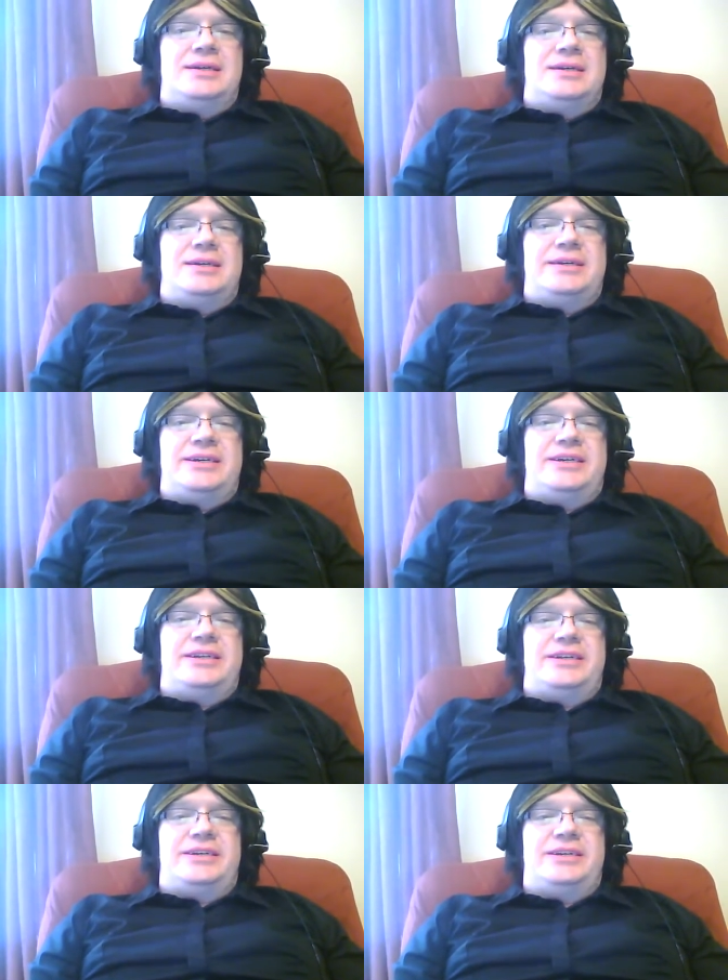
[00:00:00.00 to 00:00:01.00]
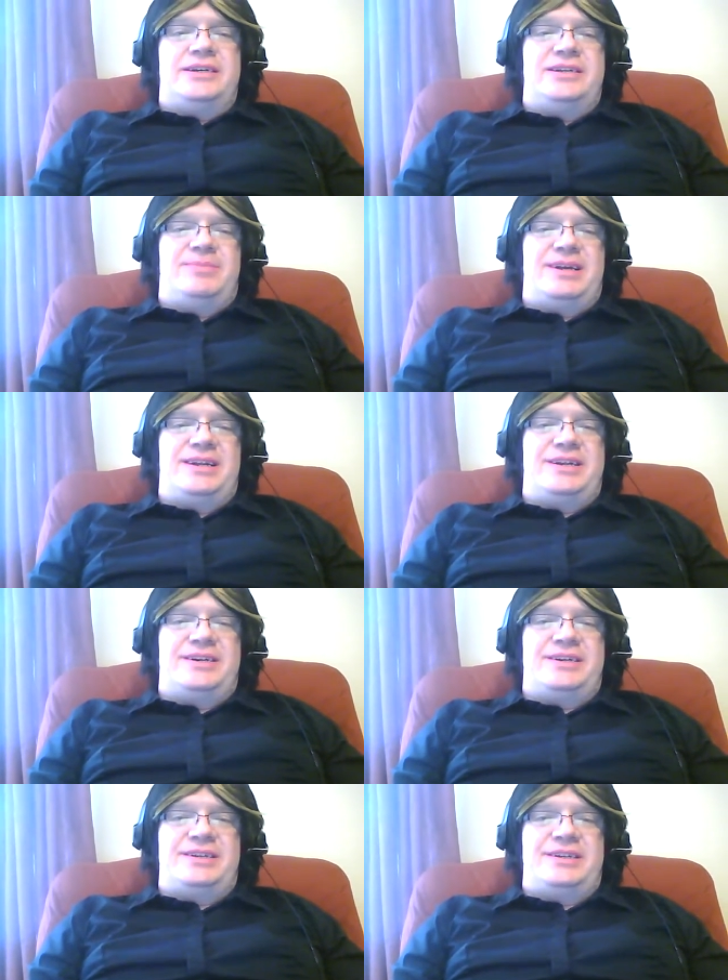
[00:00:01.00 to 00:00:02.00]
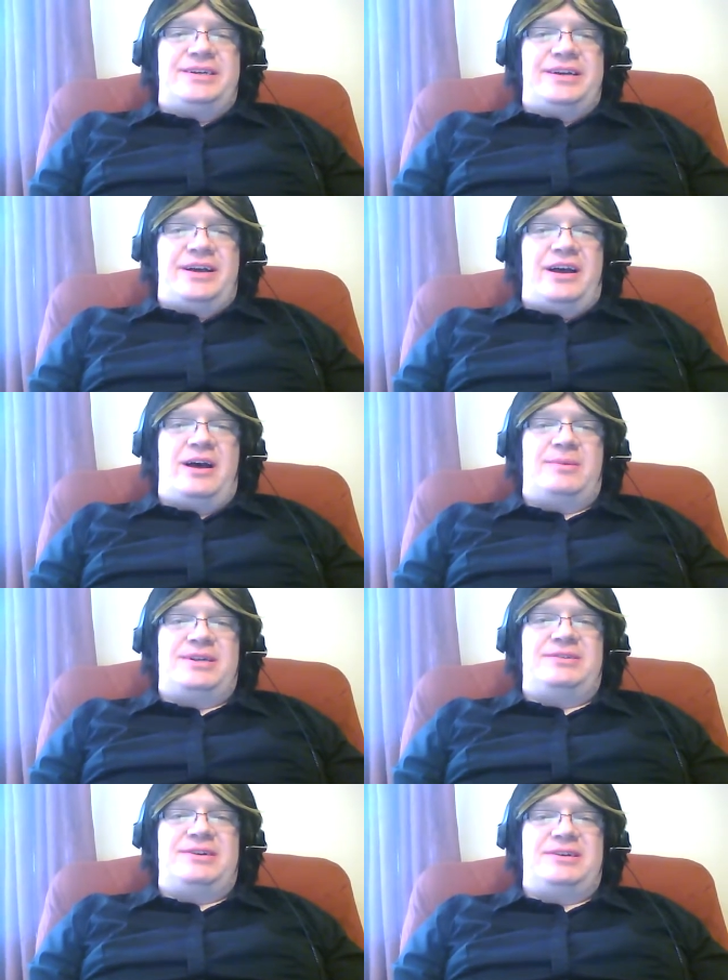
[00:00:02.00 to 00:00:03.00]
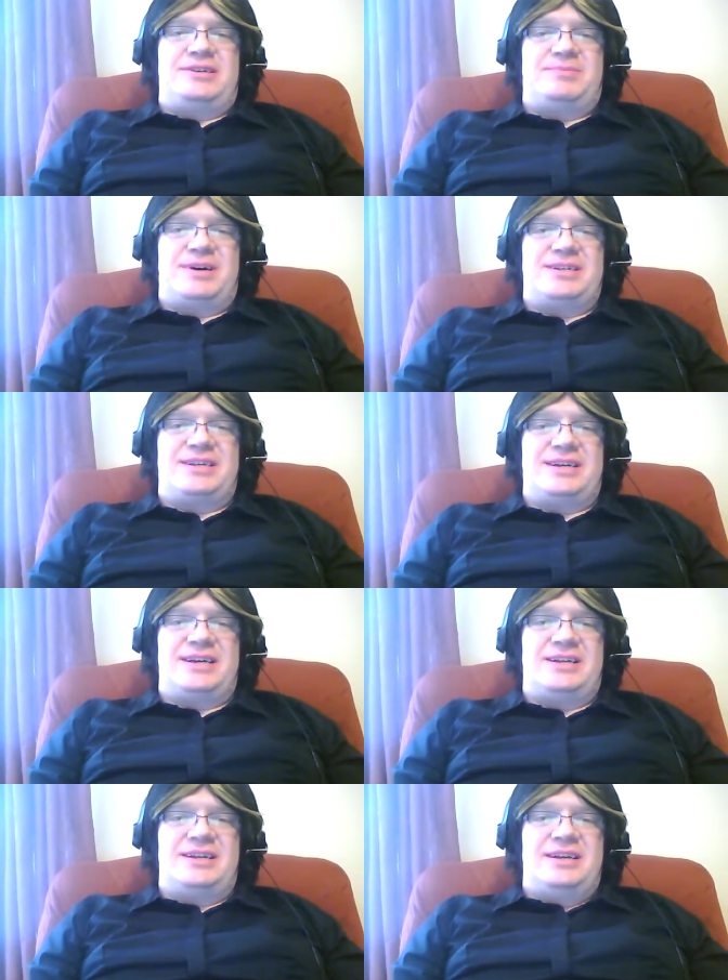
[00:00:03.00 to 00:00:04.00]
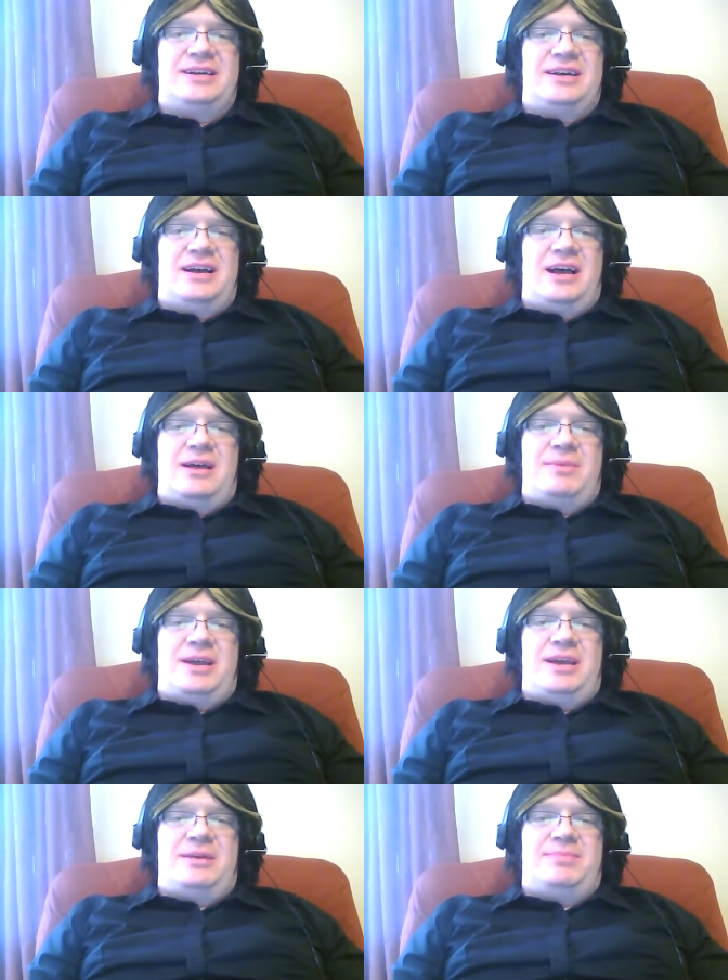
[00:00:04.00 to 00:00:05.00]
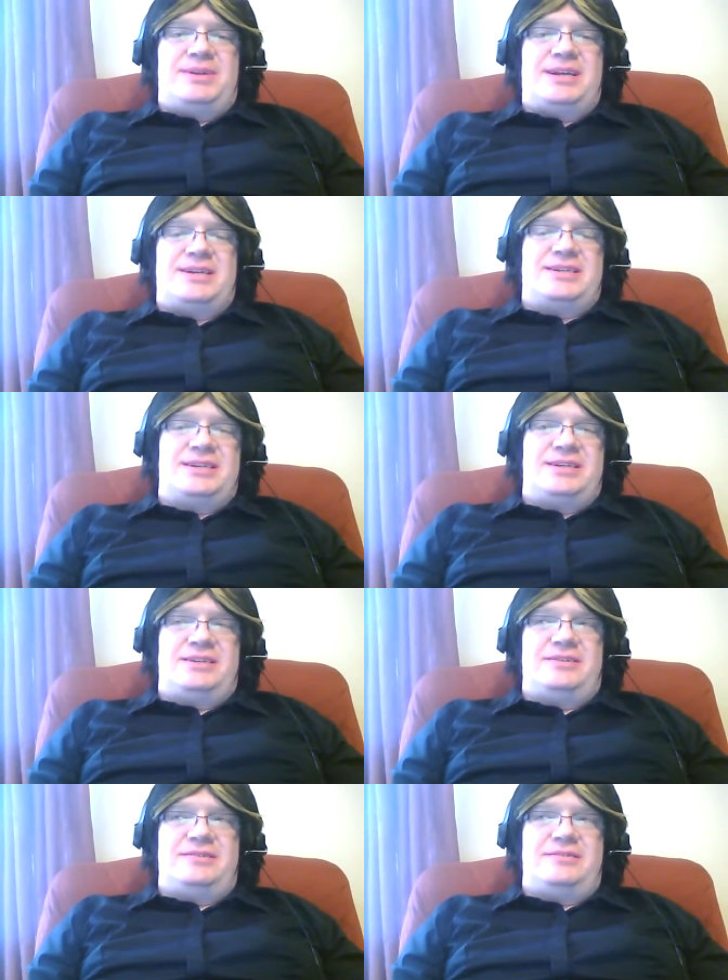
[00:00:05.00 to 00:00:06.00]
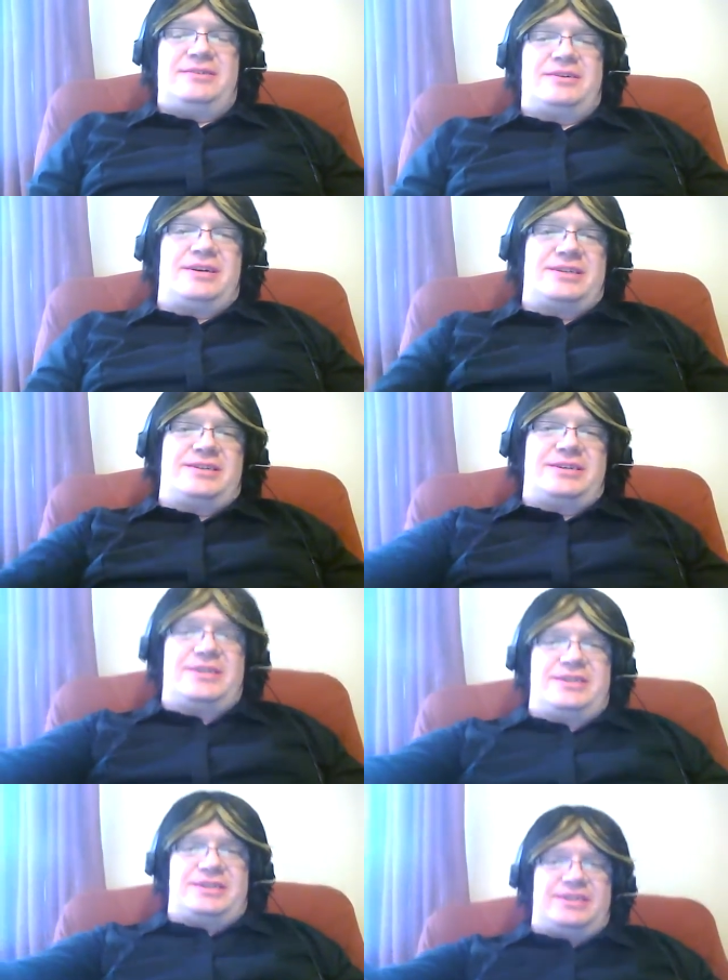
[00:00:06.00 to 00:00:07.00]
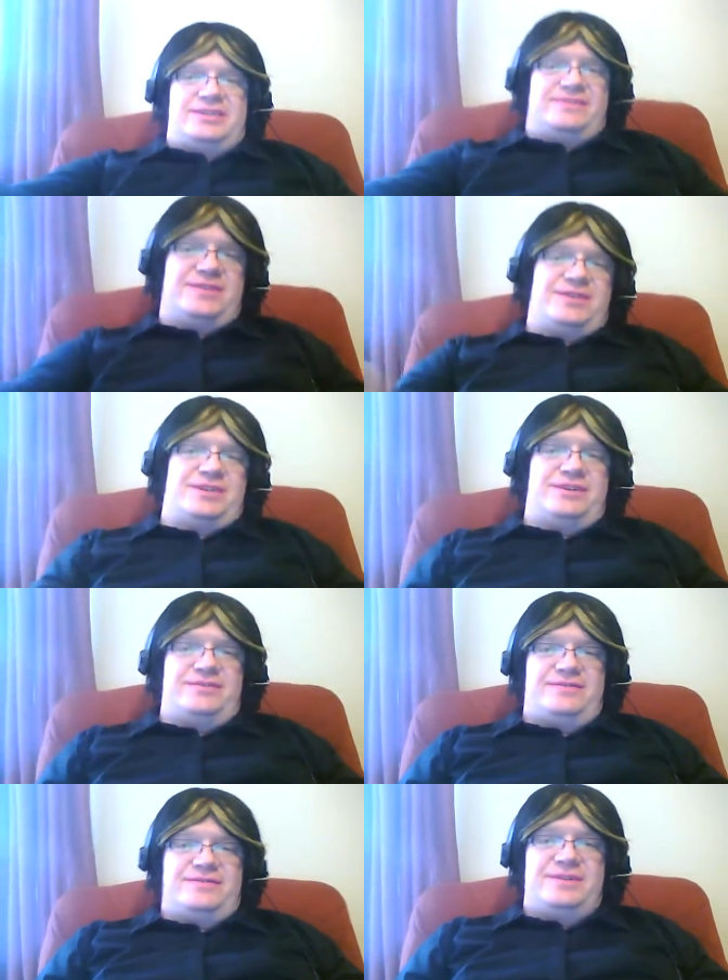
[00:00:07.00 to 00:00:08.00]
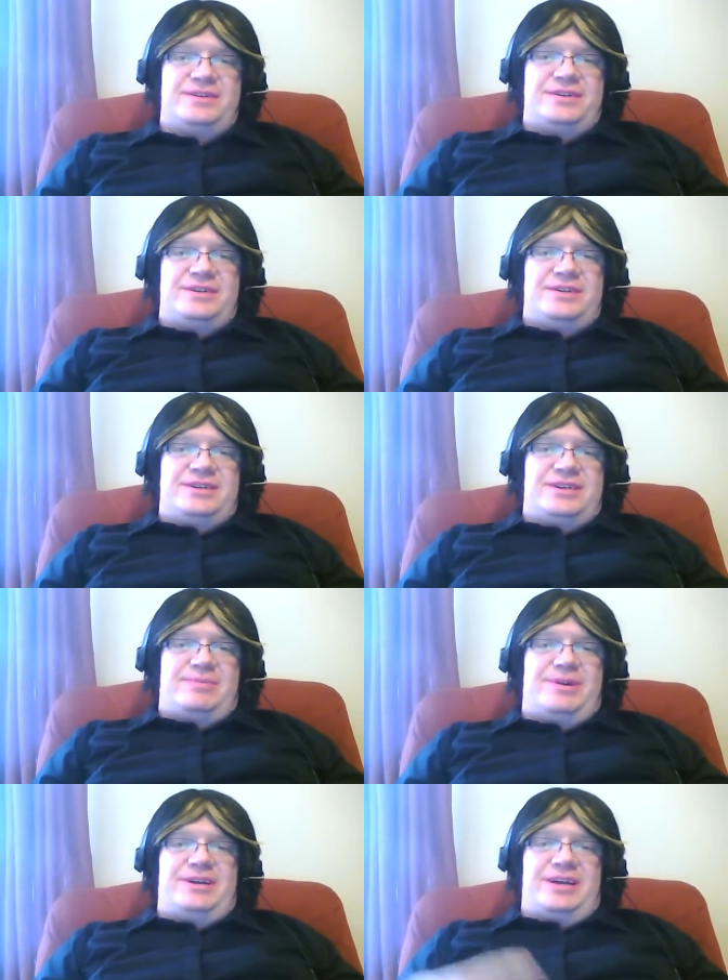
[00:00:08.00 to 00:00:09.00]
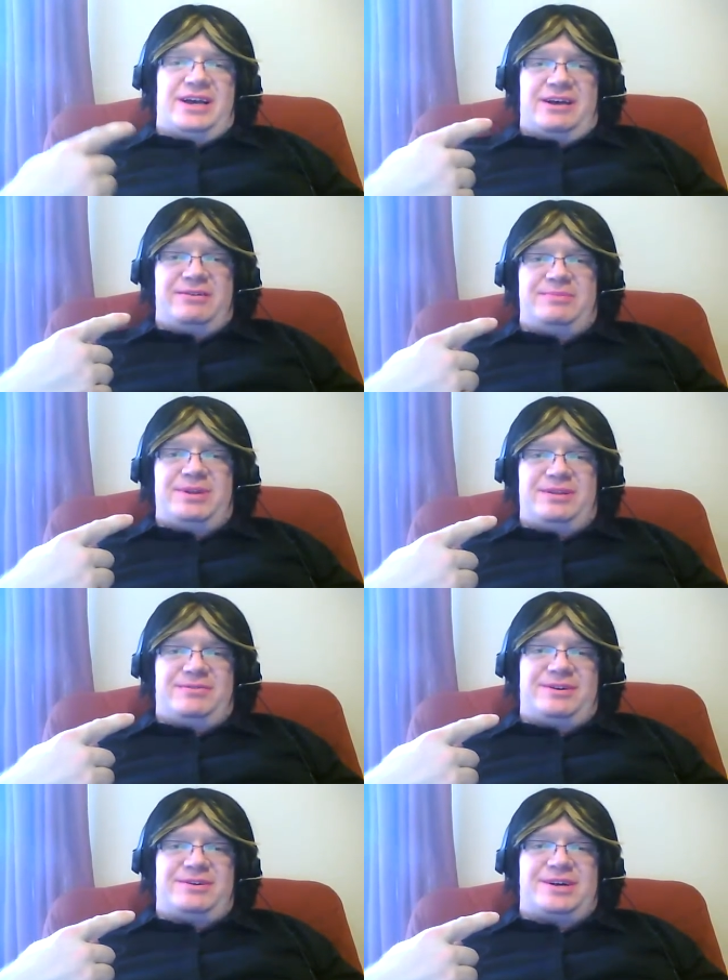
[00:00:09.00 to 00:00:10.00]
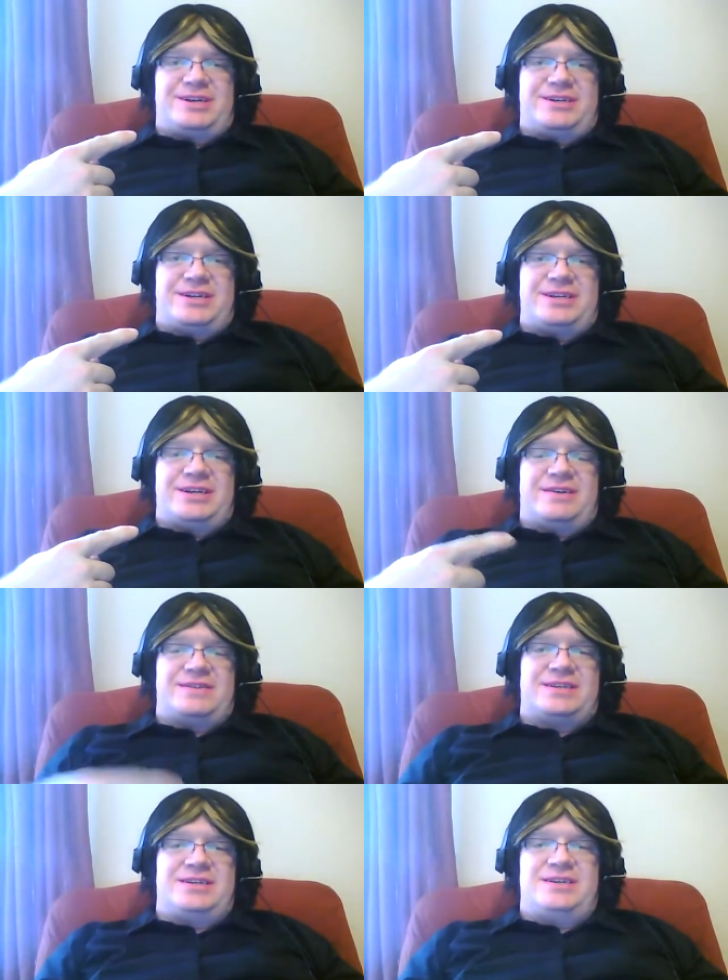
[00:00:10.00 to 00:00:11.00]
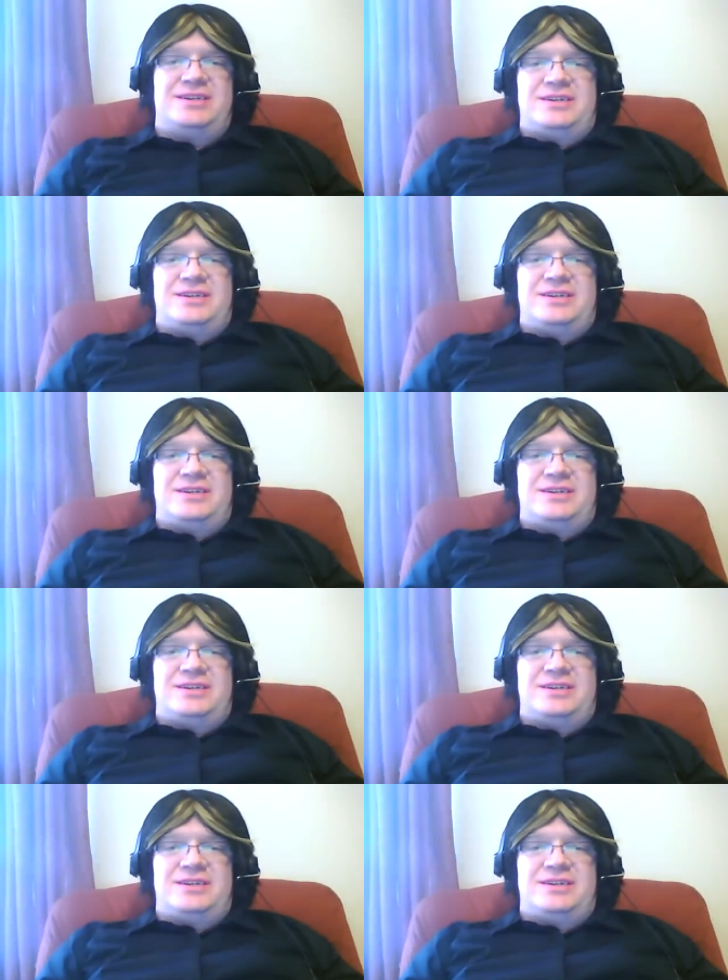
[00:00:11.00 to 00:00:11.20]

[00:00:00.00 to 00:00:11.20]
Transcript: And uh, depending on how much response I get, I may potentially do a cross dressing version of Jeopardy, I would be the one cross dressing, obviously.